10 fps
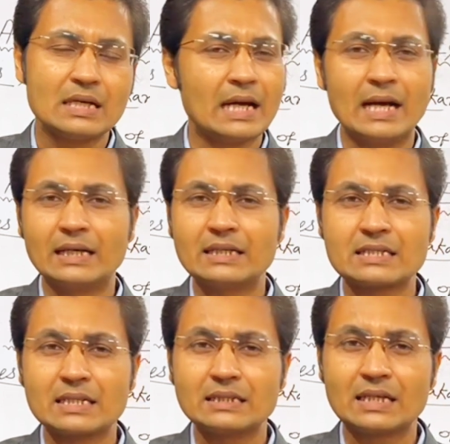and it is
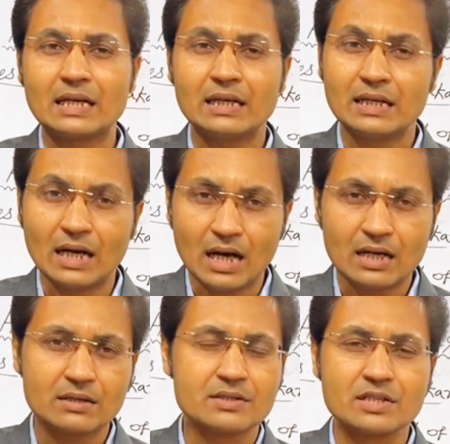entirely
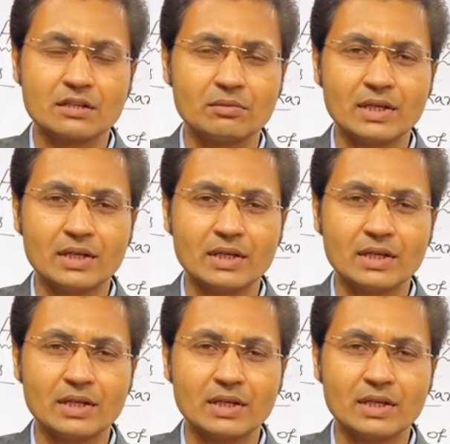unreasonable,